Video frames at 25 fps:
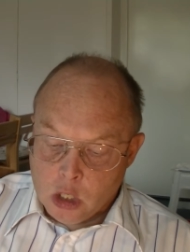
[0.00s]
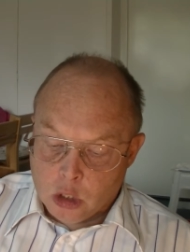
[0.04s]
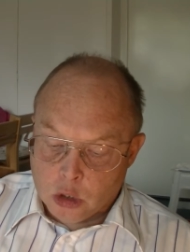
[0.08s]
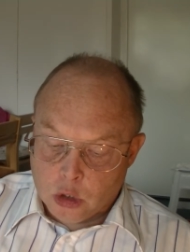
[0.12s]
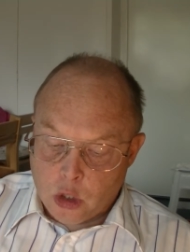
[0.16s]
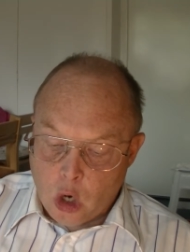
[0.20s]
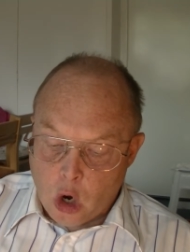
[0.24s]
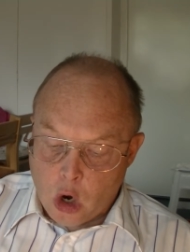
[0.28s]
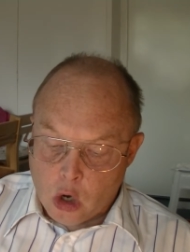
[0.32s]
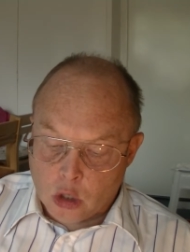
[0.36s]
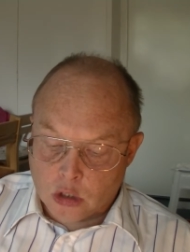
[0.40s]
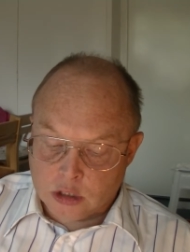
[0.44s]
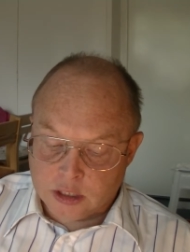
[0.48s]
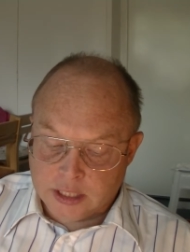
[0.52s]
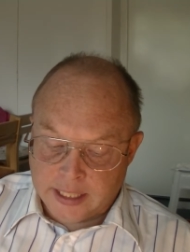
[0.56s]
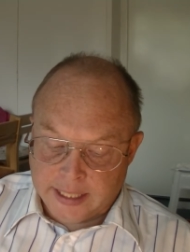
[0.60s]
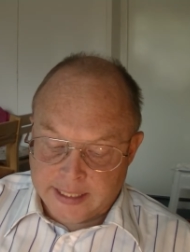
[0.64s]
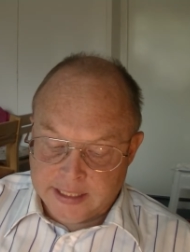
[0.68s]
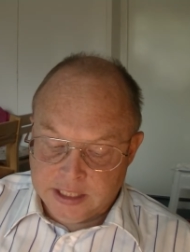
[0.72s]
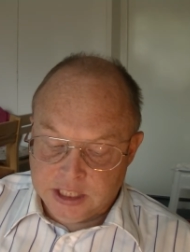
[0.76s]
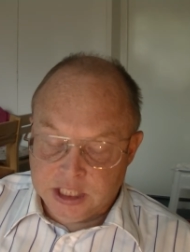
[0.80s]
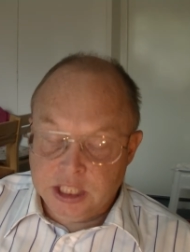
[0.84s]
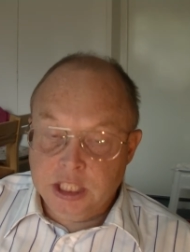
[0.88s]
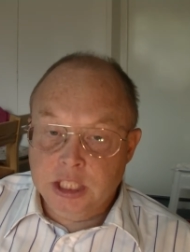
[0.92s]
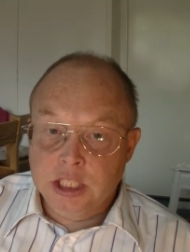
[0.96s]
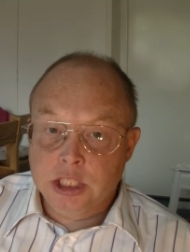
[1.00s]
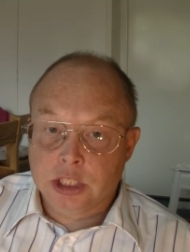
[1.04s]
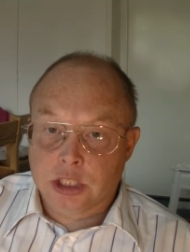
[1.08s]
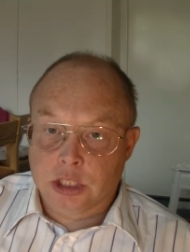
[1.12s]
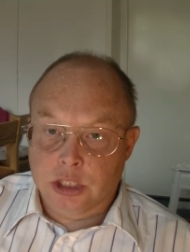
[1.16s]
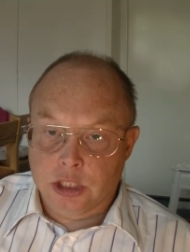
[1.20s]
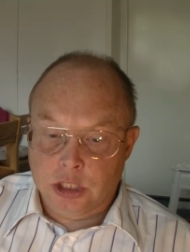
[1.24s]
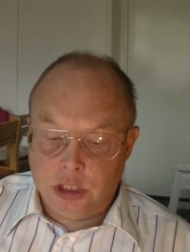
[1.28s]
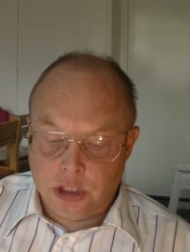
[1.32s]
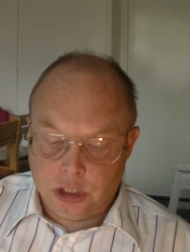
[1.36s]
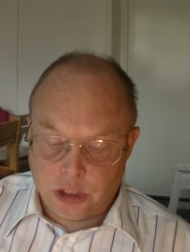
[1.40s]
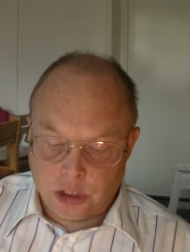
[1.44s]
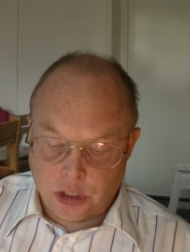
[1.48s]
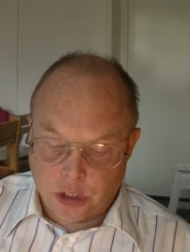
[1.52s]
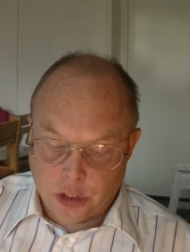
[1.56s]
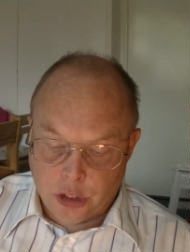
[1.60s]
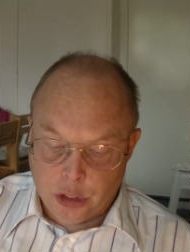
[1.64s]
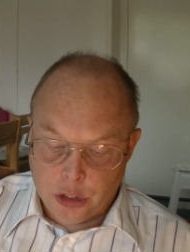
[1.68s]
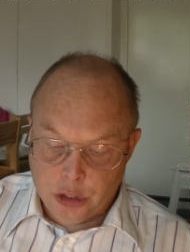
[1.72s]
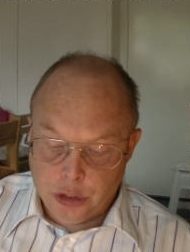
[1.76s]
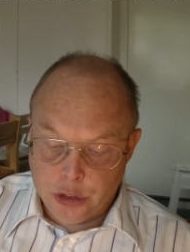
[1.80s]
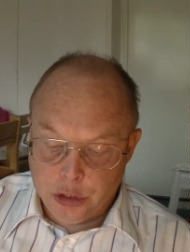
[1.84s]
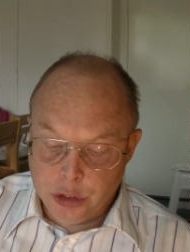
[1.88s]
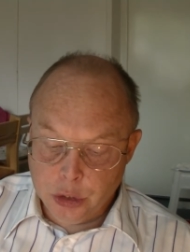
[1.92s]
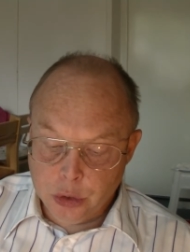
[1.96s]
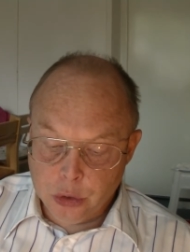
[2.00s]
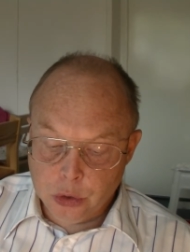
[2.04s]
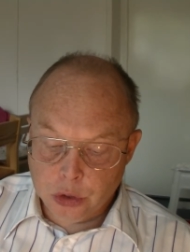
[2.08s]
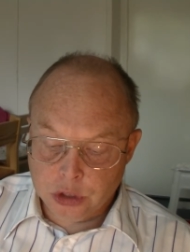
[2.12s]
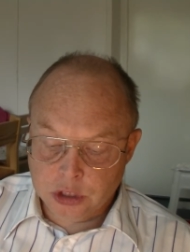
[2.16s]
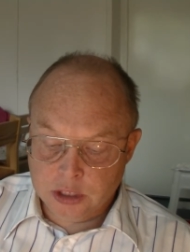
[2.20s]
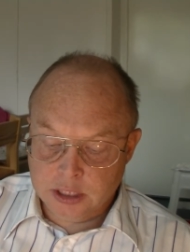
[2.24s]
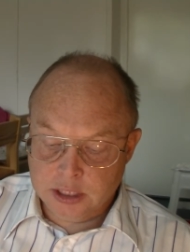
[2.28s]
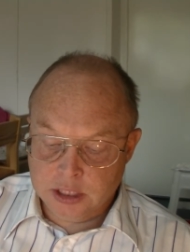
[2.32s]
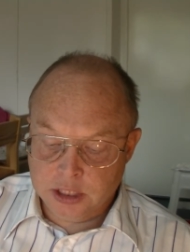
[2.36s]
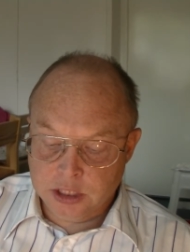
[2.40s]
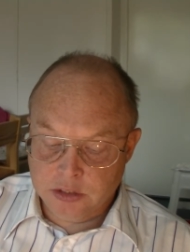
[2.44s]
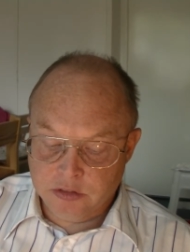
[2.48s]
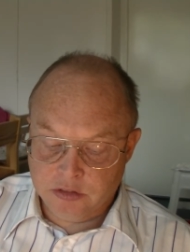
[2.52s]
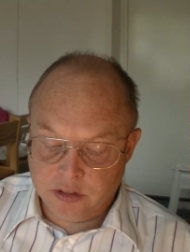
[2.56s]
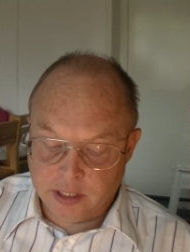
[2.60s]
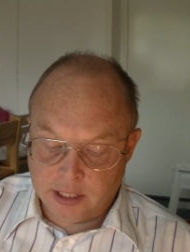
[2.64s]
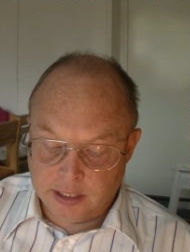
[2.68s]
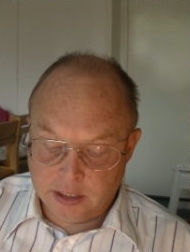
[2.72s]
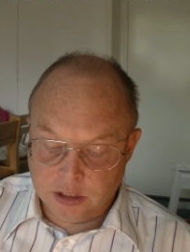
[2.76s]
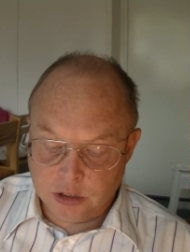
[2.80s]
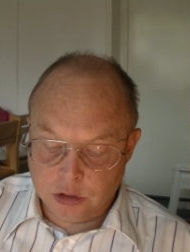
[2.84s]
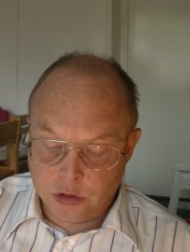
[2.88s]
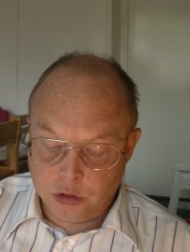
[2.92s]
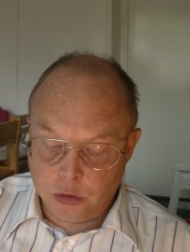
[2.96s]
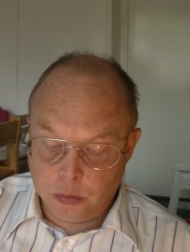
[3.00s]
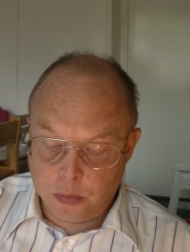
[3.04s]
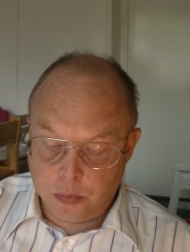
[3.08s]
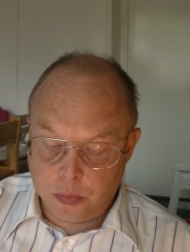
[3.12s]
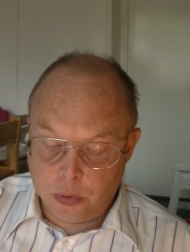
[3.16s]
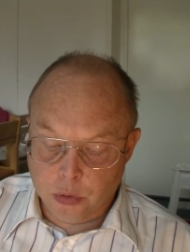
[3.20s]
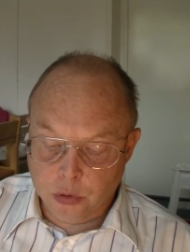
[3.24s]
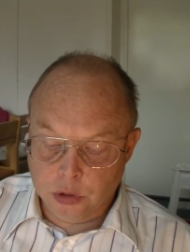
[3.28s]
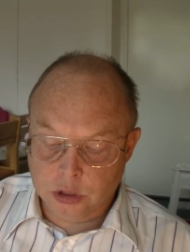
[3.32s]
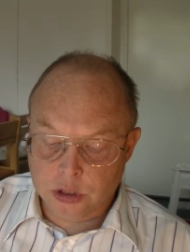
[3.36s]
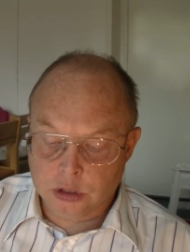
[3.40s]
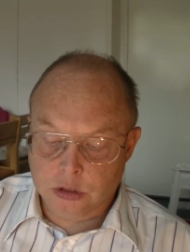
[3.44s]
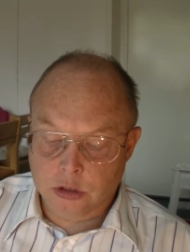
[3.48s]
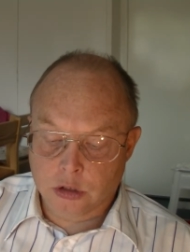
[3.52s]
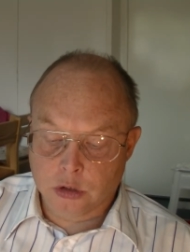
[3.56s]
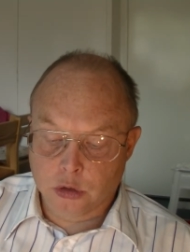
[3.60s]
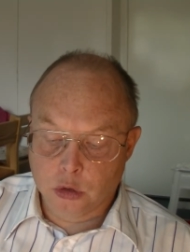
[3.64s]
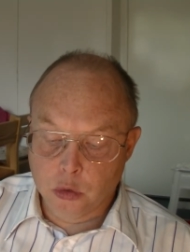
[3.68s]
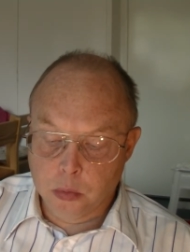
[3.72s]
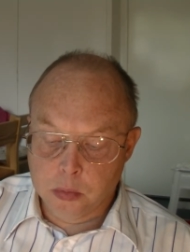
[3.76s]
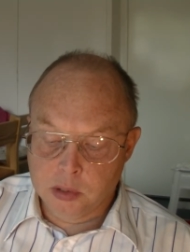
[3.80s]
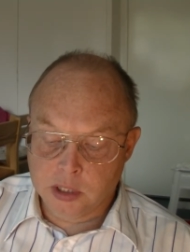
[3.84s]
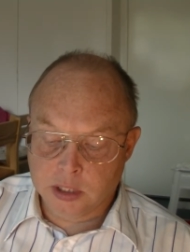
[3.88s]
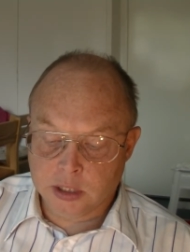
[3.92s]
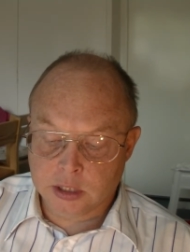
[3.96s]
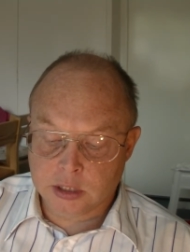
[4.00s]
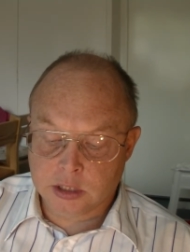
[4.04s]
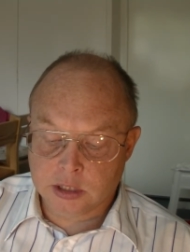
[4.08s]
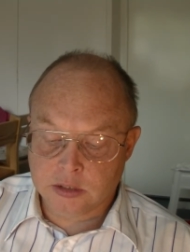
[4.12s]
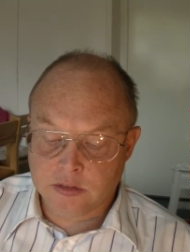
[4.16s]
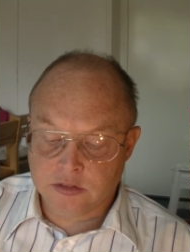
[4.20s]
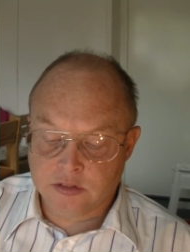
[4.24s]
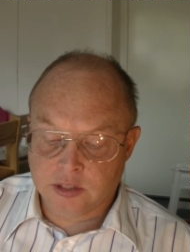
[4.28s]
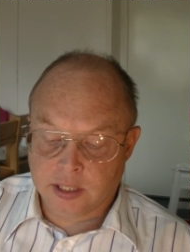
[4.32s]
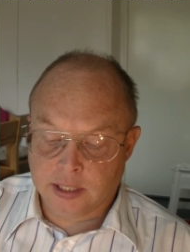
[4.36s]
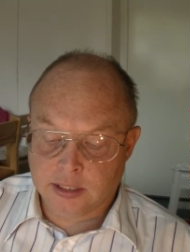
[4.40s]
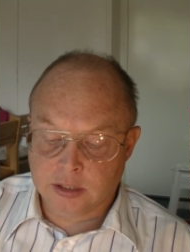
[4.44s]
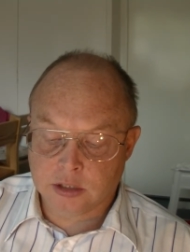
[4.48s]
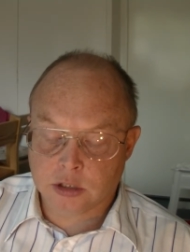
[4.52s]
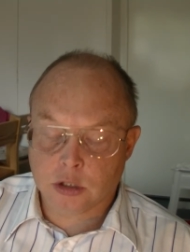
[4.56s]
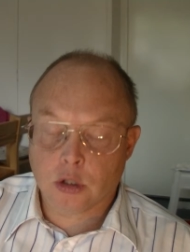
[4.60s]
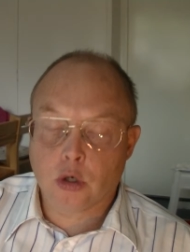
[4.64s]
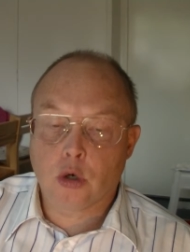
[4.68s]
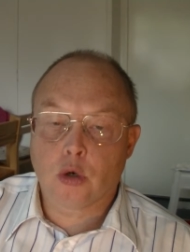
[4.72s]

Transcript: God and Jesus used this event to put the duplicate event